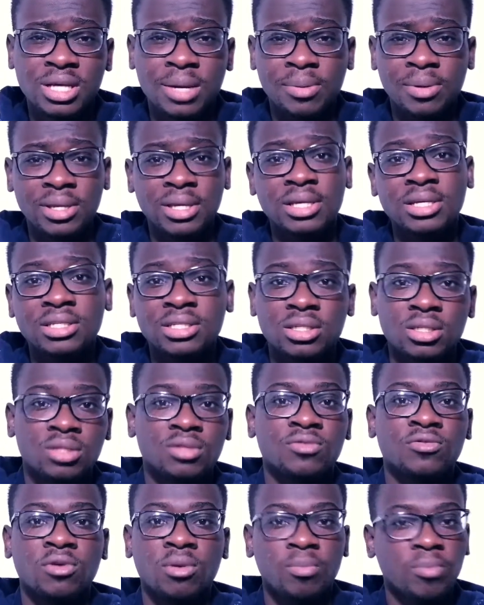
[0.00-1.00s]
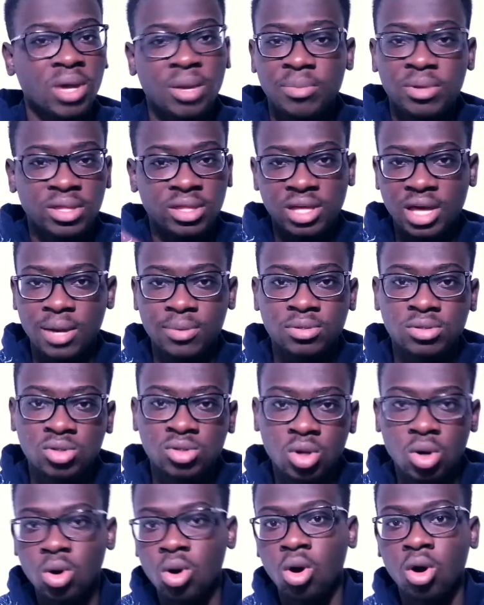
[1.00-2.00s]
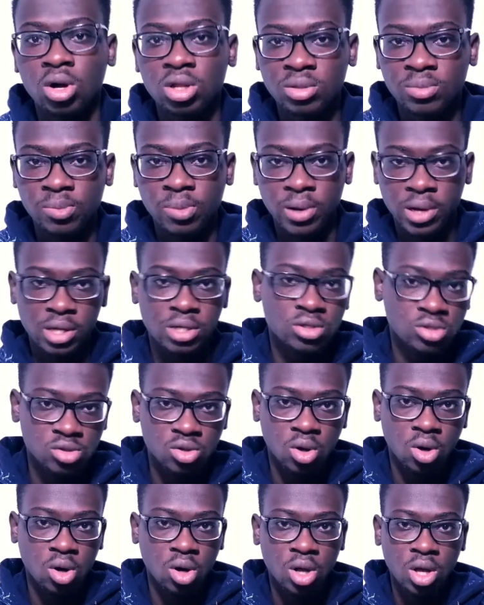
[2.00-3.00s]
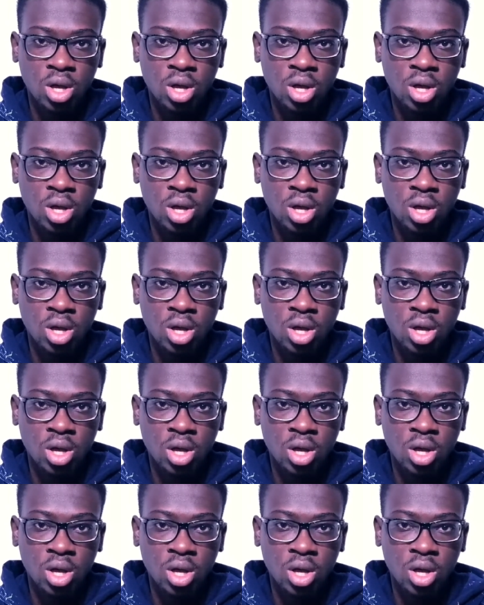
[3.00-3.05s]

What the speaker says: applications from maybe the App Store or the Play Store.